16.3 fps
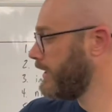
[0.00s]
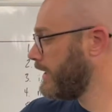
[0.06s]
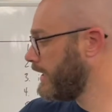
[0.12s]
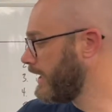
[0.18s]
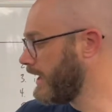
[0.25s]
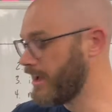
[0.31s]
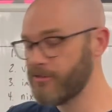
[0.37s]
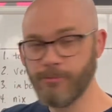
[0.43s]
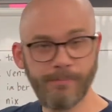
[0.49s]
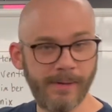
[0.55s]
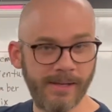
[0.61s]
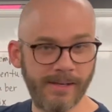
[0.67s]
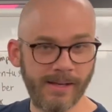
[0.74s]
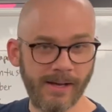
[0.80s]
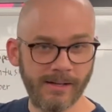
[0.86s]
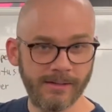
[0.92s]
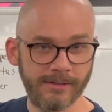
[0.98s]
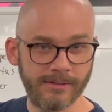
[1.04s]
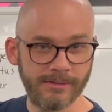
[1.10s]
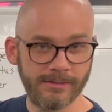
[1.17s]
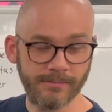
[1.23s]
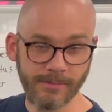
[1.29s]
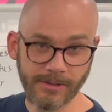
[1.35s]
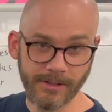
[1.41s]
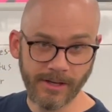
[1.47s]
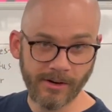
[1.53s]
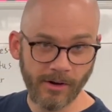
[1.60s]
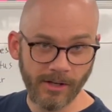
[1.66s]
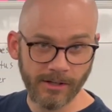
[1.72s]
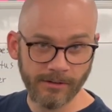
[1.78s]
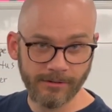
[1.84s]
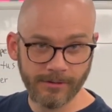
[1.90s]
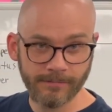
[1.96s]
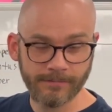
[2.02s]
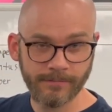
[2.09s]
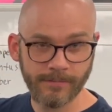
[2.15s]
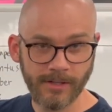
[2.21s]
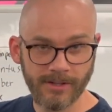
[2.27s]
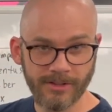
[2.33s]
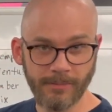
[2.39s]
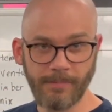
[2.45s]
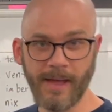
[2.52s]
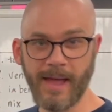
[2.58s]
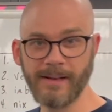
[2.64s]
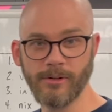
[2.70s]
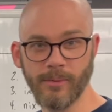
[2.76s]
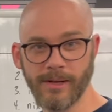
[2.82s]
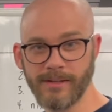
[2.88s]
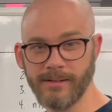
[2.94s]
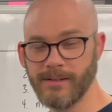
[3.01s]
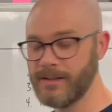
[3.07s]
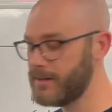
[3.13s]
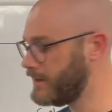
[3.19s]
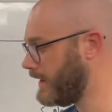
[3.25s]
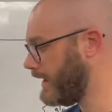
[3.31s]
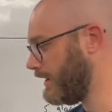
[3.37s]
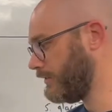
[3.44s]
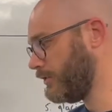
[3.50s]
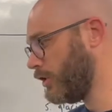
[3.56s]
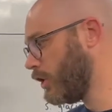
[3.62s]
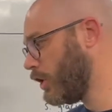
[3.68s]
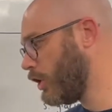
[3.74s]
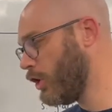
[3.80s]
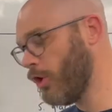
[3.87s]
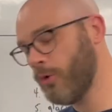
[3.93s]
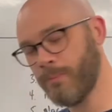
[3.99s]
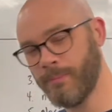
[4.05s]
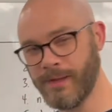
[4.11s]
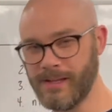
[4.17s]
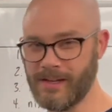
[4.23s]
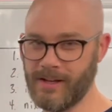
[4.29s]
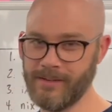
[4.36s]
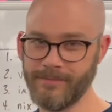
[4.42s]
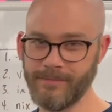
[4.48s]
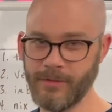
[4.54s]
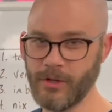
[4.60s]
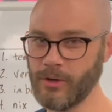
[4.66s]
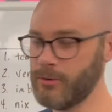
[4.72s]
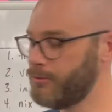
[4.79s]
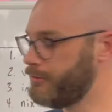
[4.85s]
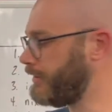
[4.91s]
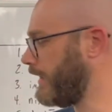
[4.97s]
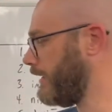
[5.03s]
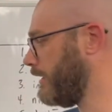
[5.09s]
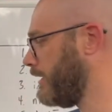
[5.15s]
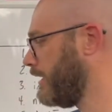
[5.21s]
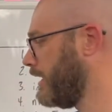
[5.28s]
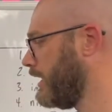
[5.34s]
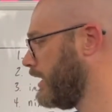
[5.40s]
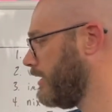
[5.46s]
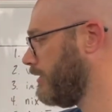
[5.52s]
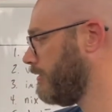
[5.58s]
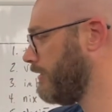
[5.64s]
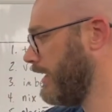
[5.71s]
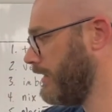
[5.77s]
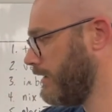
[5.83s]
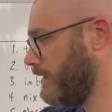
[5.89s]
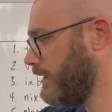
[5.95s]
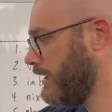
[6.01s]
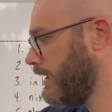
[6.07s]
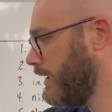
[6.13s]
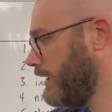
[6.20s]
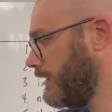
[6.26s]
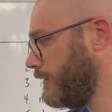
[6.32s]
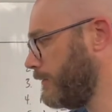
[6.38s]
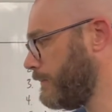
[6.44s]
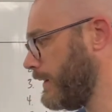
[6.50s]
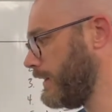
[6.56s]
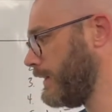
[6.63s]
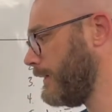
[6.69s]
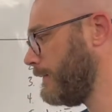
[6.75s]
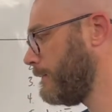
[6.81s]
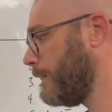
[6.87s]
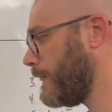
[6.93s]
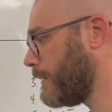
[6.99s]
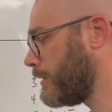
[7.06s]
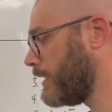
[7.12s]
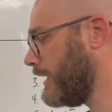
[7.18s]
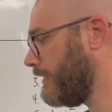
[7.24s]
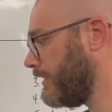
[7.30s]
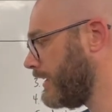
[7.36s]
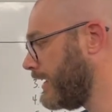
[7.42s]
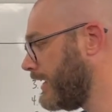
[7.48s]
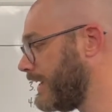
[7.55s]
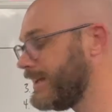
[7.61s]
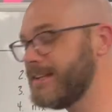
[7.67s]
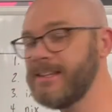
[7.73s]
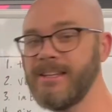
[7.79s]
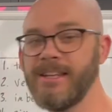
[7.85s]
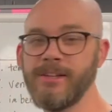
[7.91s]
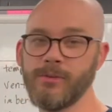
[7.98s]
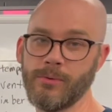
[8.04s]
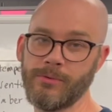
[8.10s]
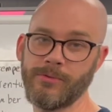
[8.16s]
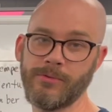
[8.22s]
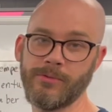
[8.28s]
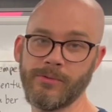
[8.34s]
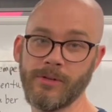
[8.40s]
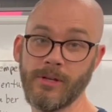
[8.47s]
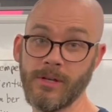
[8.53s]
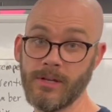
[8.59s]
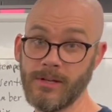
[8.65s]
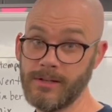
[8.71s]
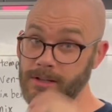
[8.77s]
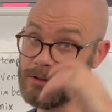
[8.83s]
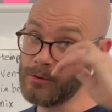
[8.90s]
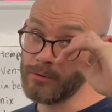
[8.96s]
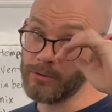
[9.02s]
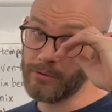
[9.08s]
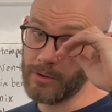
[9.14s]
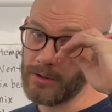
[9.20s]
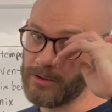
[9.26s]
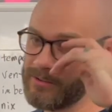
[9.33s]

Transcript: have pina, but not all of them. The penguin has no pina, no feather. Feather is pina. Number 11, nidus. Nidus is